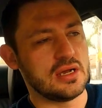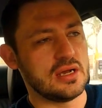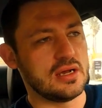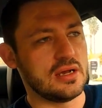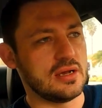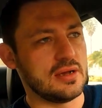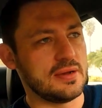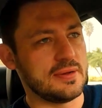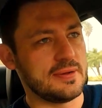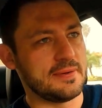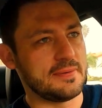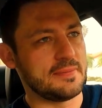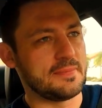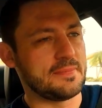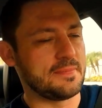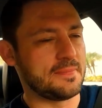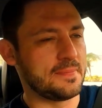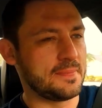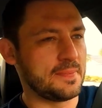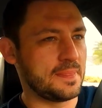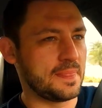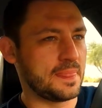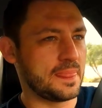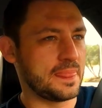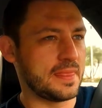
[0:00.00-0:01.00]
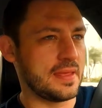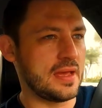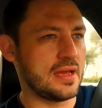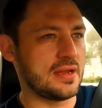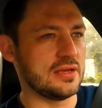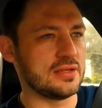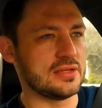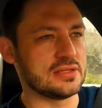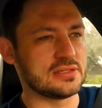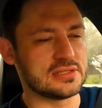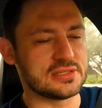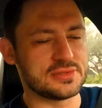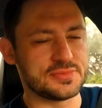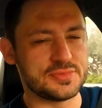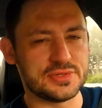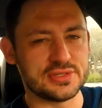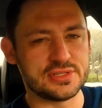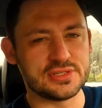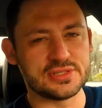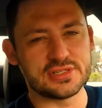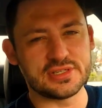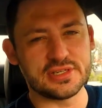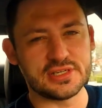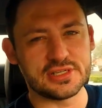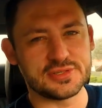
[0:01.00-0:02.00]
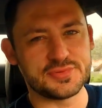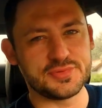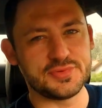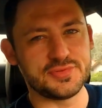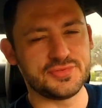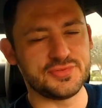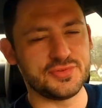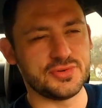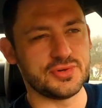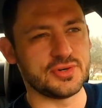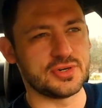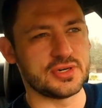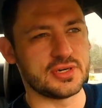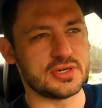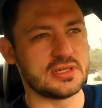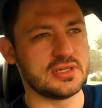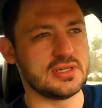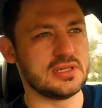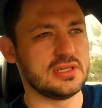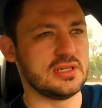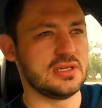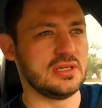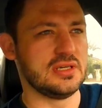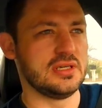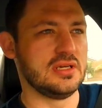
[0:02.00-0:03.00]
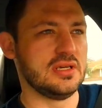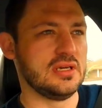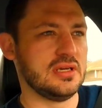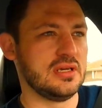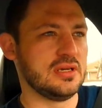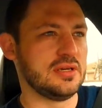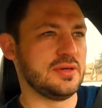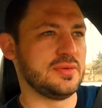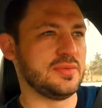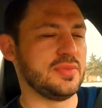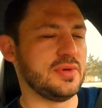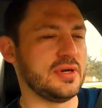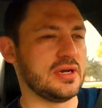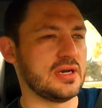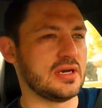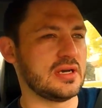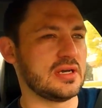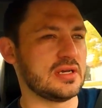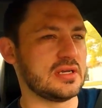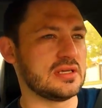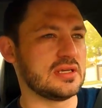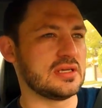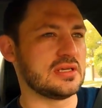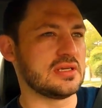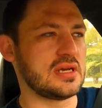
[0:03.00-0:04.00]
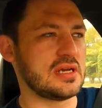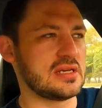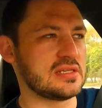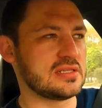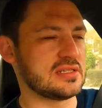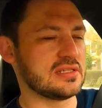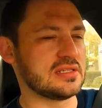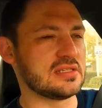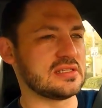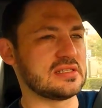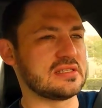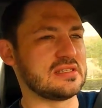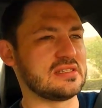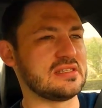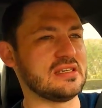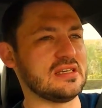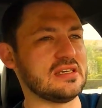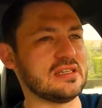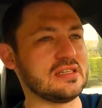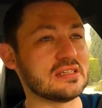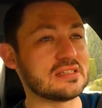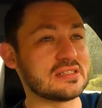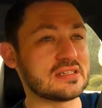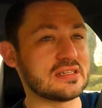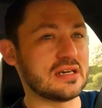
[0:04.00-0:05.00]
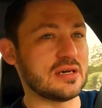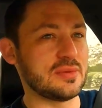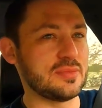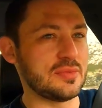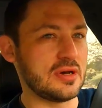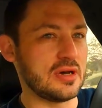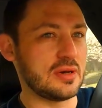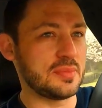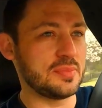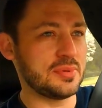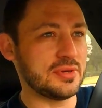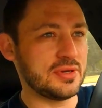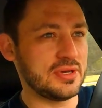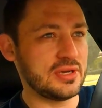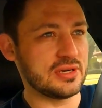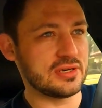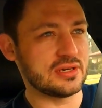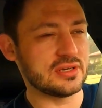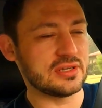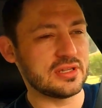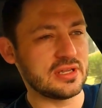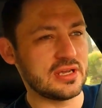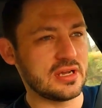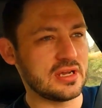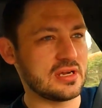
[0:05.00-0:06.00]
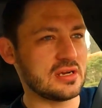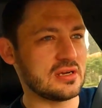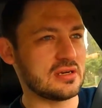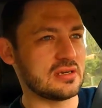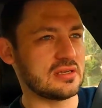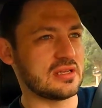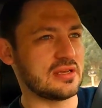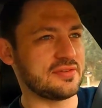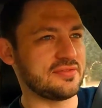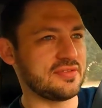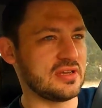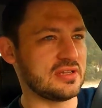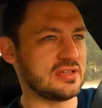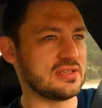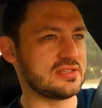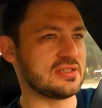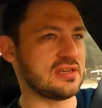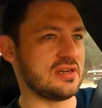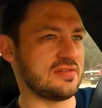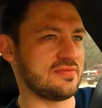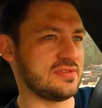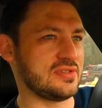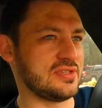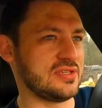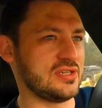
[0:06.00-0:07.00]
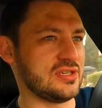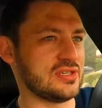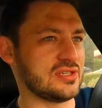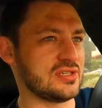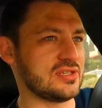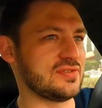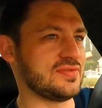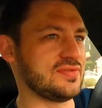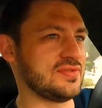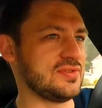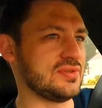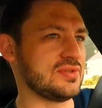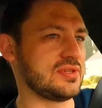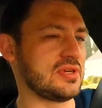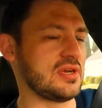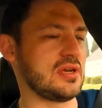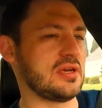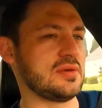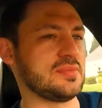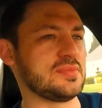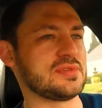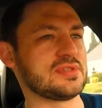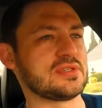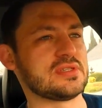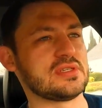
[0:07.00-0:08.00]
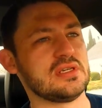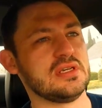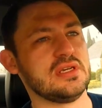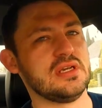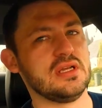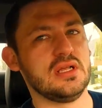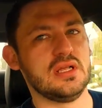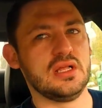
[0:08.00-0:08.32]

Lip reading: I know this has been discussed before, but I still see this come up here and there, and I've had this conversation a few times.